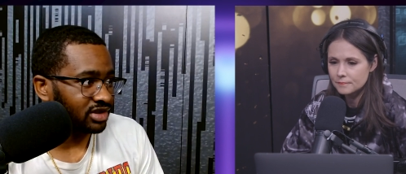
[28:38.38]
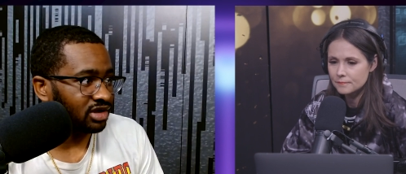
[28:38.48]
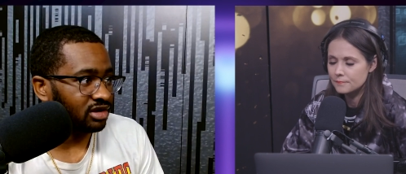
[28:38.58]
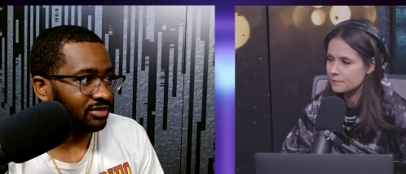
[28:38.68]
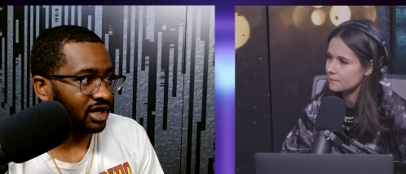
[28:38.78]

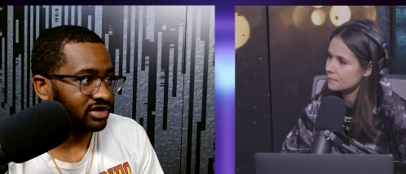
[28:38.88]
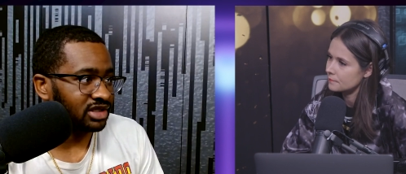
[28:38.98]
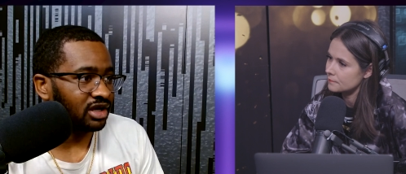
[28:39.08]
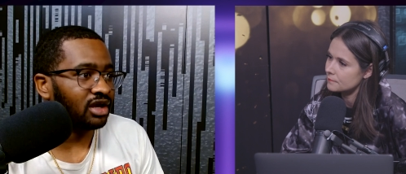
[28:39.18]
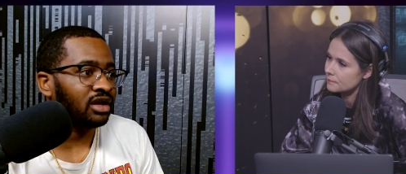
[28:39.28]
Speaker 1: talked about
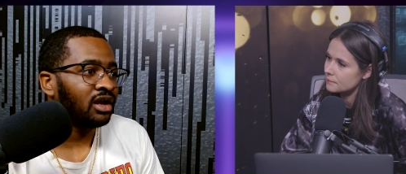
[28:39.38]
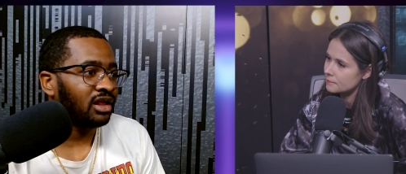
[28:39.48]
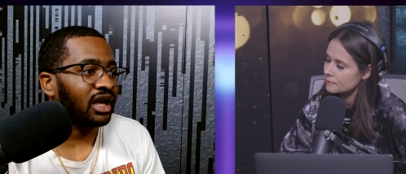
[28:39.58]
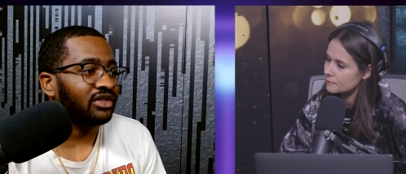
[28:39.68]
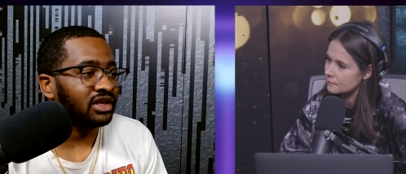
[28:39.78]
today.
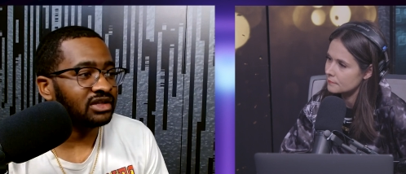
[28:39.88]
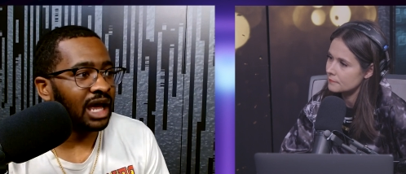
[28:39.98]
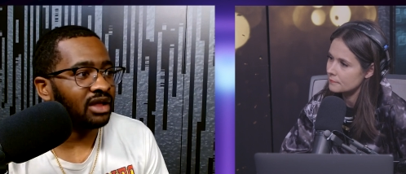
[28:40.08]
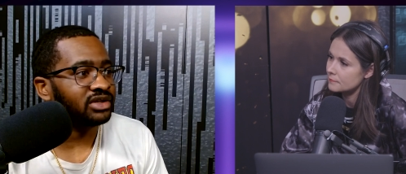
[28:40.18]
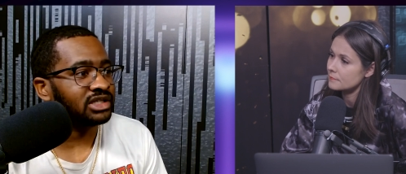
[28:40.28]
Like, I think
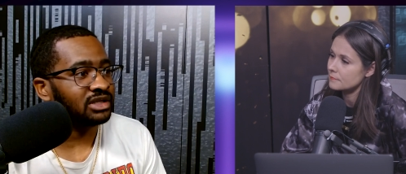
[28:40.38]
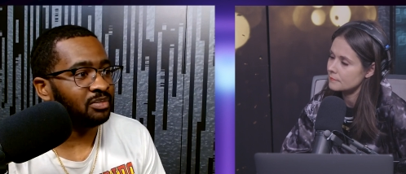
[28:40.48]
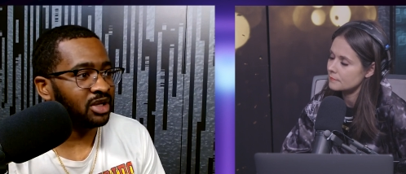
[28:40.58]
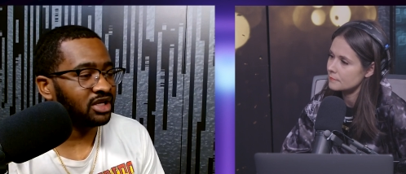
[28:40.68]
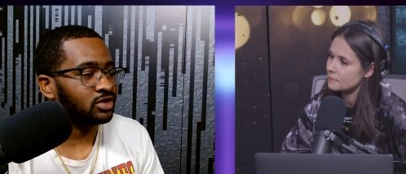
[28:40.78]
Dallas is
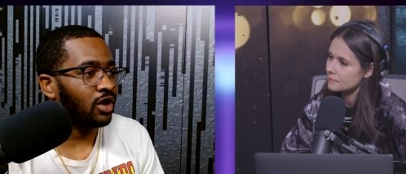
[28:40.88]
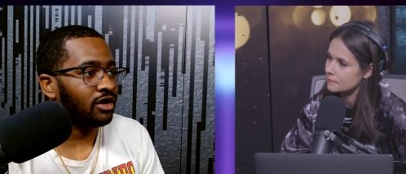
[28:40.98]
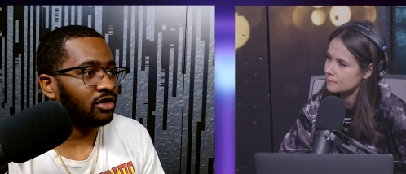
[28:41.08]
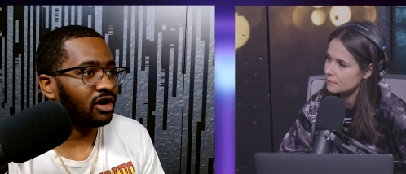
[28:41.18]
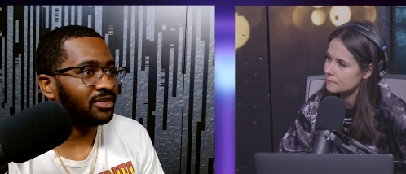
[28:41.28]
the biggest
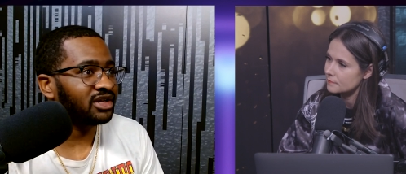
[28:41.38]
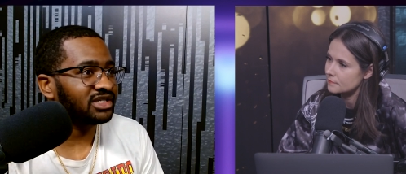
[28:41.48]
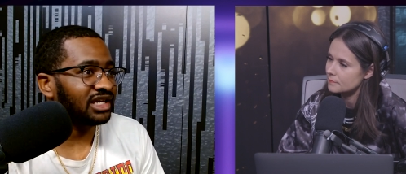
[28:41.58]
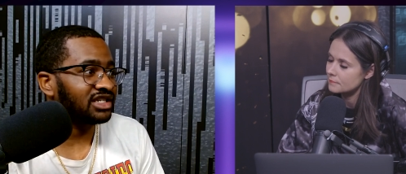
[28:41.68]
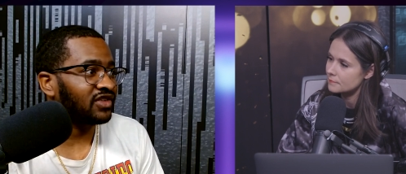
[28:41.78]
wild card
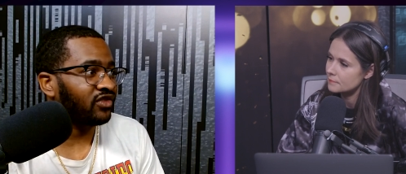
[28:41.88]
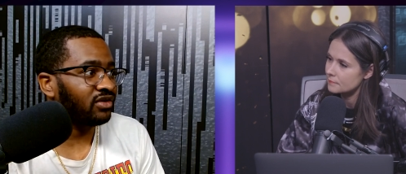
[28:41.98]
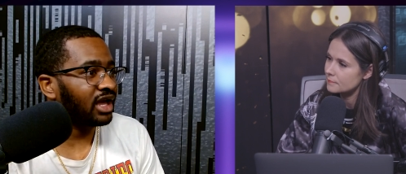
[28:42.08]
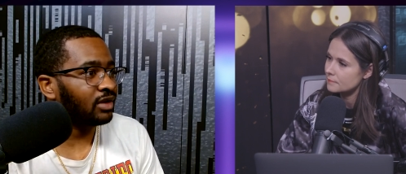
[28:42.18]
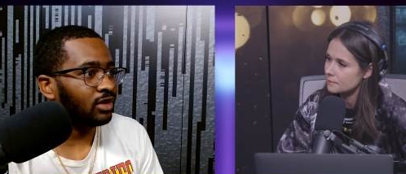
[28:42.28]
because they just
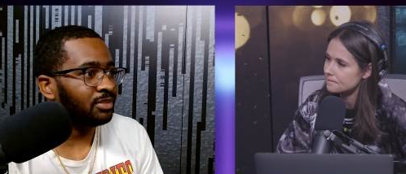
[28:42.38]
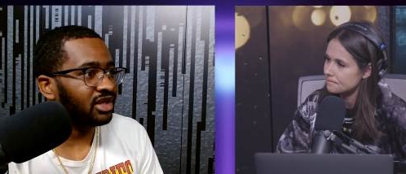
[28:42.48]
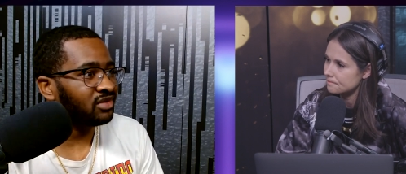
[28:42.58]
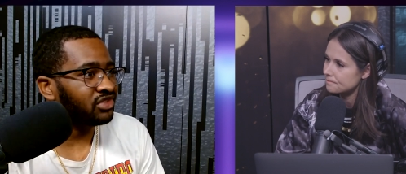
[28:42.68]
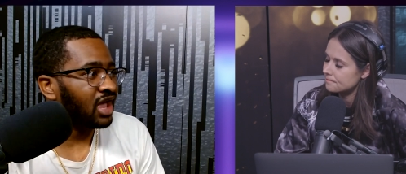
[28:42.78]
feel like we're
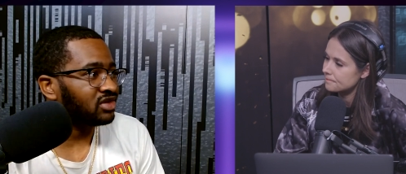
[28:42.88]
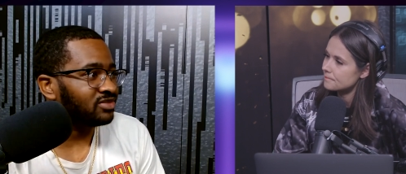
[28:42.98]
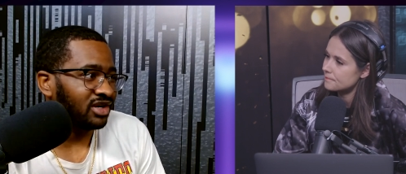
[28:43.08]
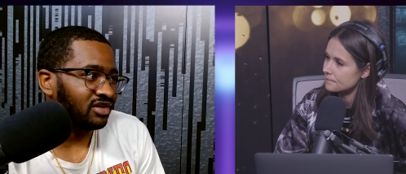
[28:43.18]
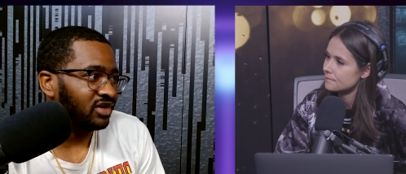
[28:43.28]
playing with
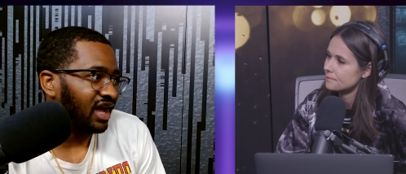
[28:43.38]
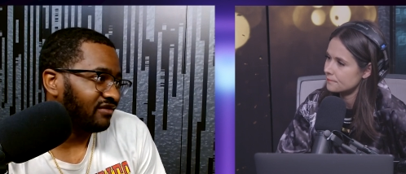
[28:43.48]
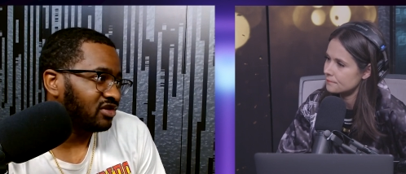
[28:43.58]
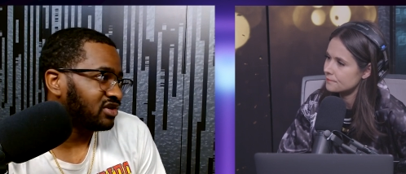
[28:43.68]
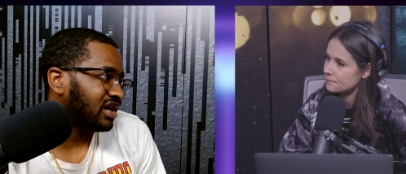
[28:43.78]
house money. We
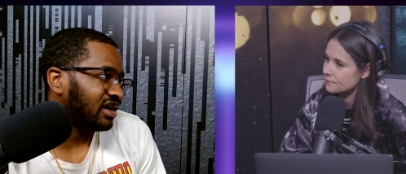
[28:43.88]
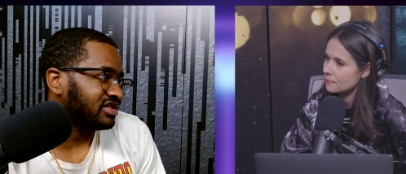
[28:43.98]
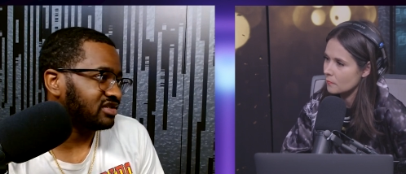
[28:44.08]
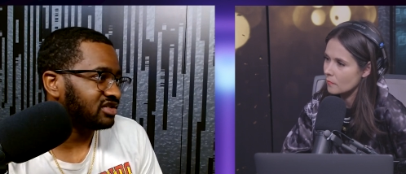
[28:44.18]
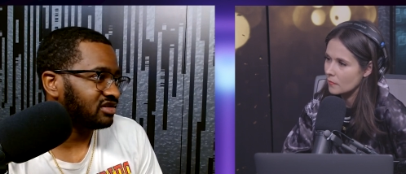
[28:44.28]
have Luka
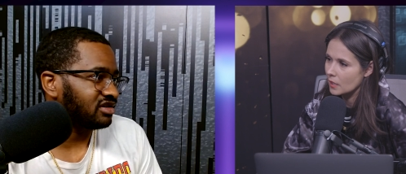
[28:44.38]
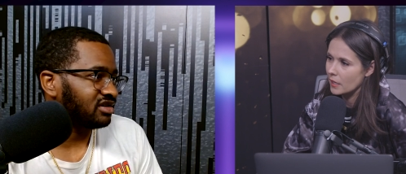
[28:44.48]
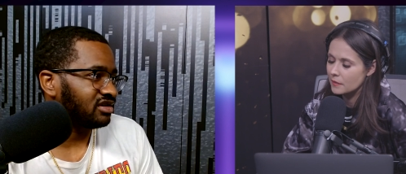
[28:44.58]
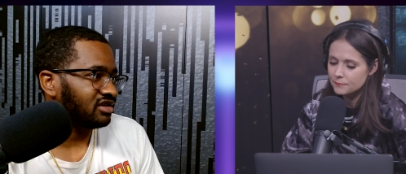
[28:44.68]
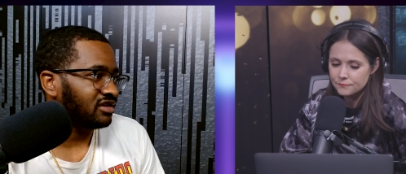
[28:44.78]
Doncic.
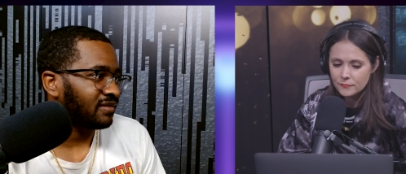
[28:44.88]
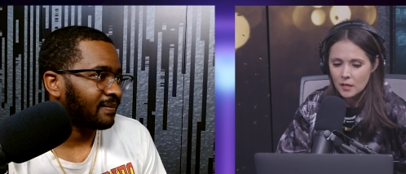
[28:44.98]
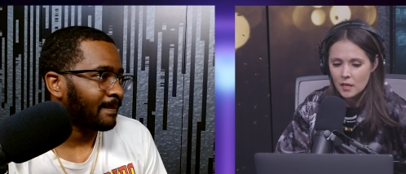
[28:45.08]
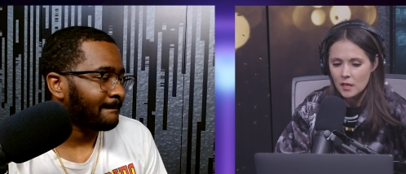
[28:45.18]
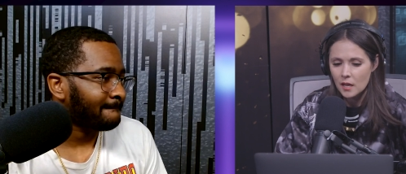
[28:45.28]
Speaker 2: Yeah.
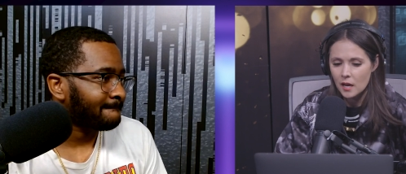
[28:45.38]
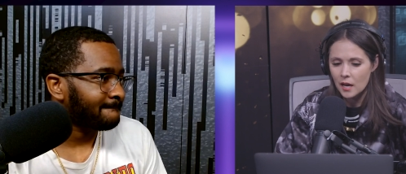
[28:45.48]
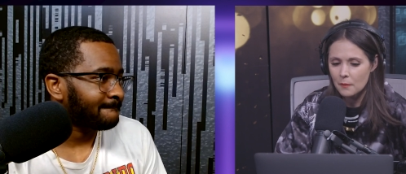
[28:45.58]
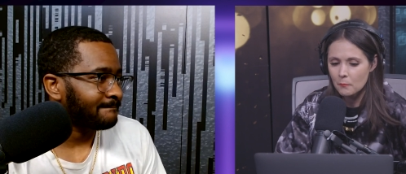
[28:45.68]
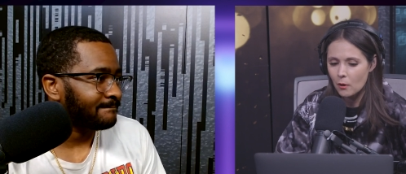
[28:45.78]

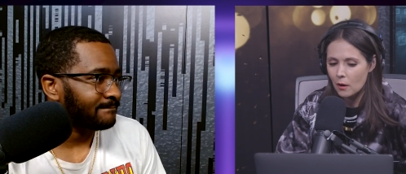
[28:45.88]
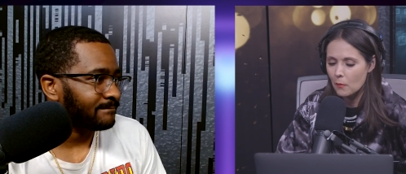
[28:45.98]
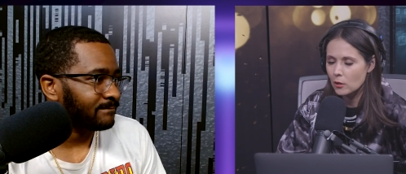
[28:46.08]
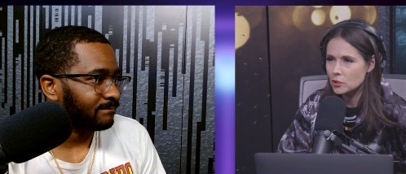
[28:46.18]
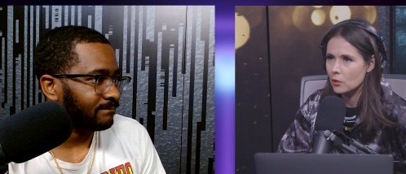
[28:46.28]
I'm I'm
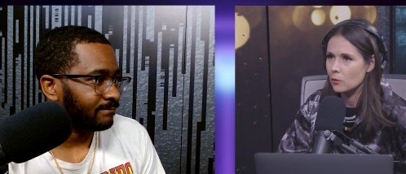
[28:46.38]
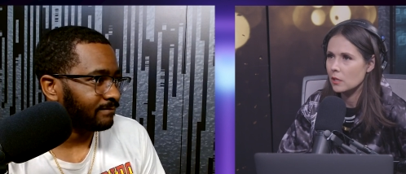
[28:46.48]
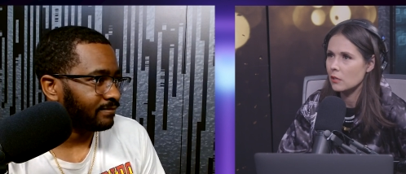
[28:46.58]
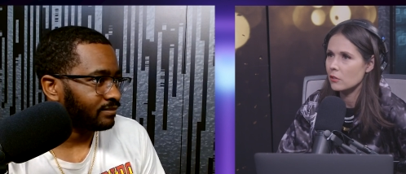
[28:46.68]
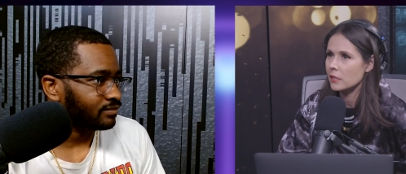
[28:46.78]
also
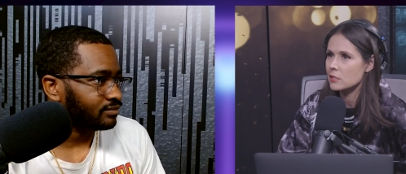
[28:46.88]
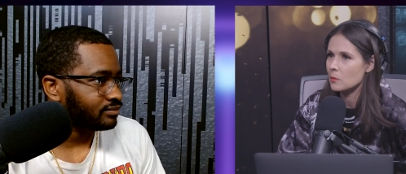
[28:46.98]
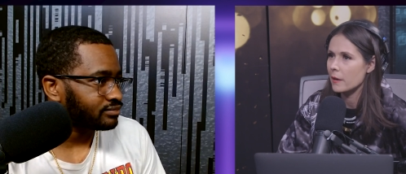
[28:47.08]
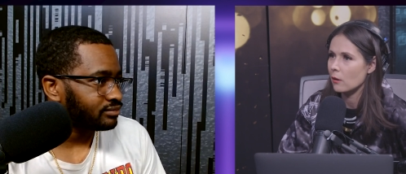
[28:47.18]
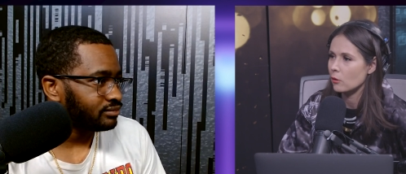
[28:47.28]
curious
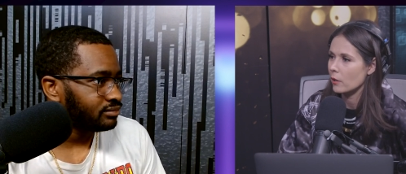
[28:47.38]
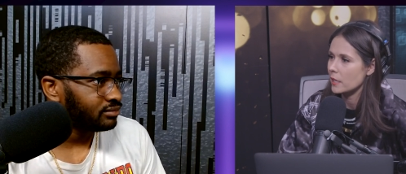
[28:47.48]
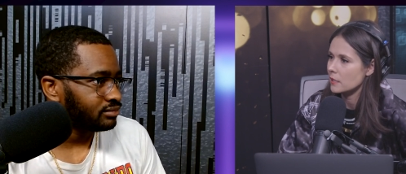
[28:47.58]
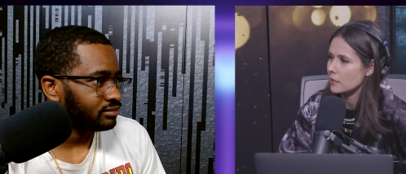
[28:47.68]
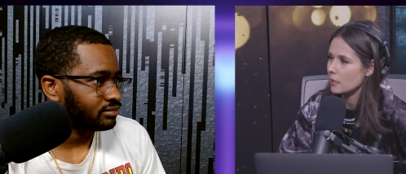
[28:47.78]
about
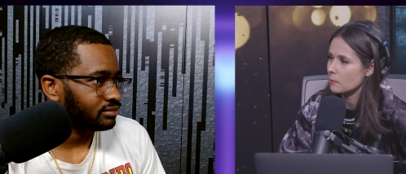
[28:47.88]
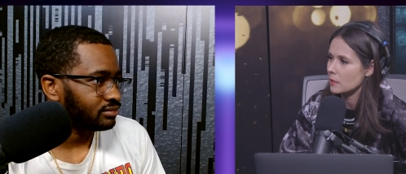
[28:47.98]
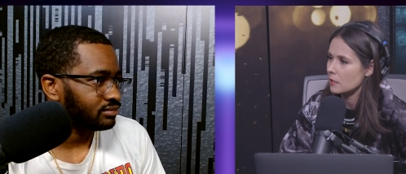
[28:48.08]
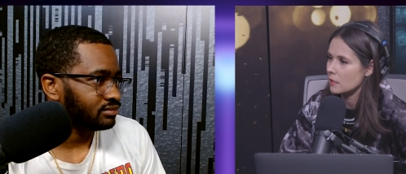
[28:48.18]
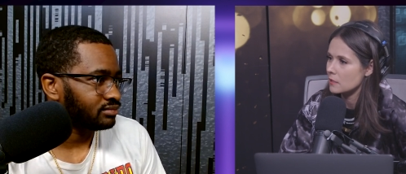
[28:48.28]
Grady Dick
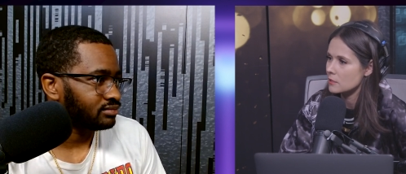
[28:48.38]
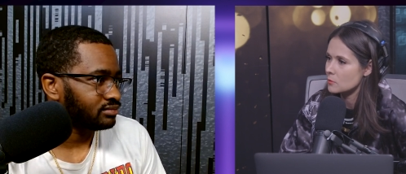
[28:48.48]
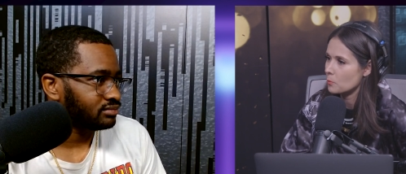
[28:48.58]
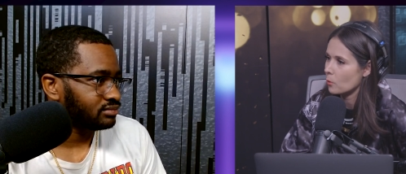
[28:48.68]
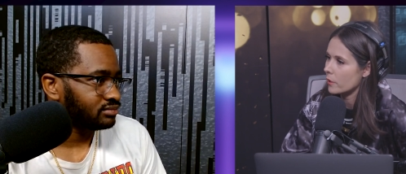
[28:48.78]

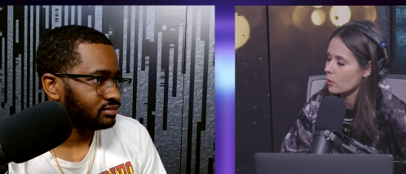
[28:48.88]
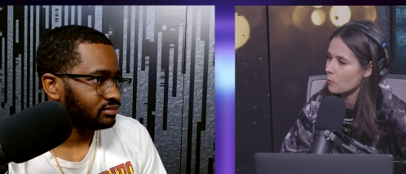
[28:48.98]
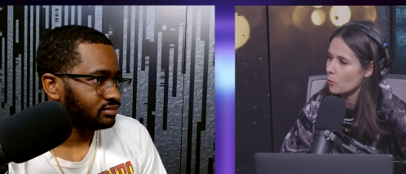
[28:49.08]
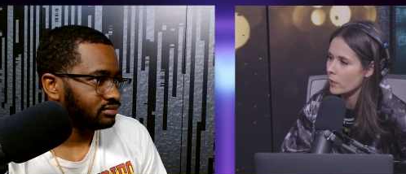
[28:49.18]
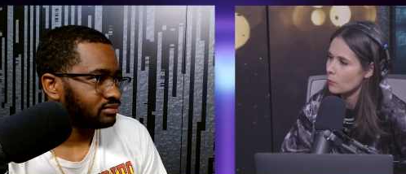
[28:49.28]
because boy oh
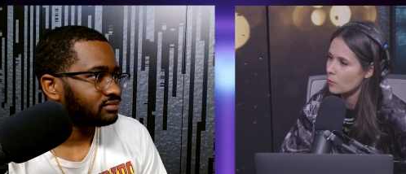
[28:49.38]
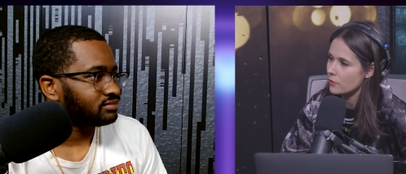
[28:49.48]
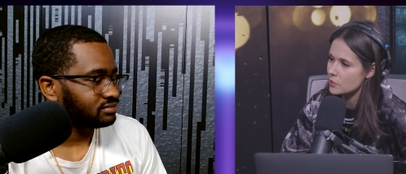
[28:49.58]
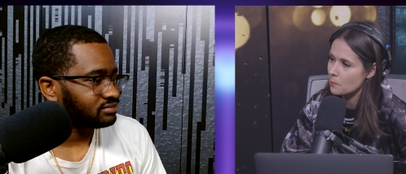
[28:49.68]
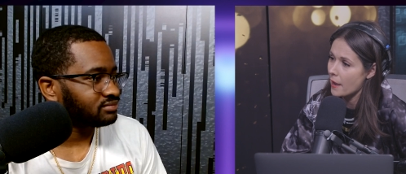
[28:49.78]
boy will
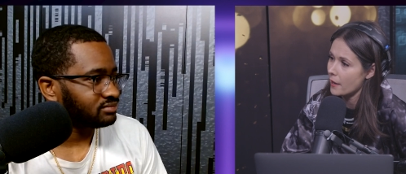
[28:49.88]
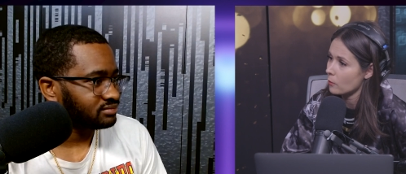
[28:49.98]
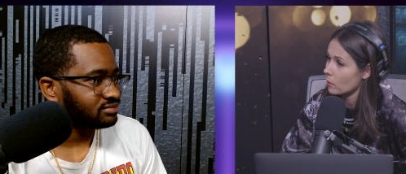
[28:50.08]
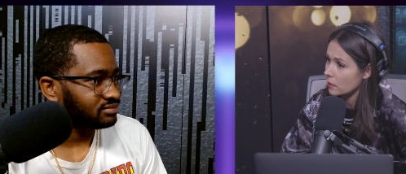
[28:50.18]
this matter where